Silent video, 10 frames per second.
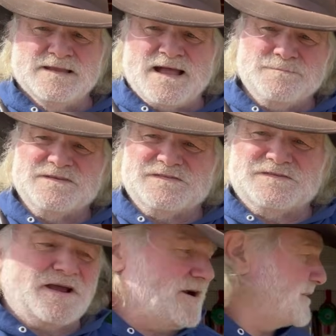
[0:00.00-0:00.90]
I missed the
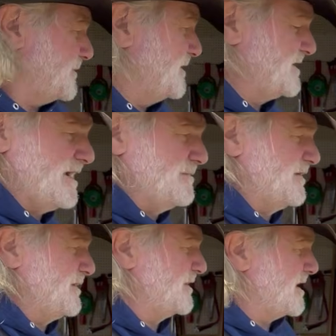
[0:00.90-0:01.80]
target 3 times
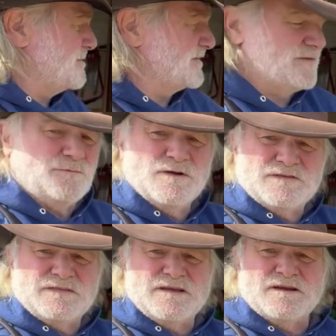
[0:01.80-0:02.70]
here, and I missed it
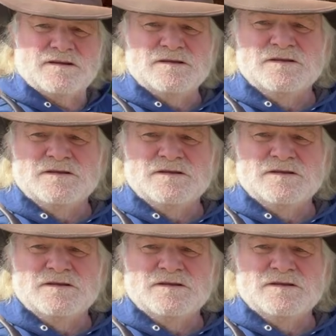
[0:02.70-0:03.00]
once there.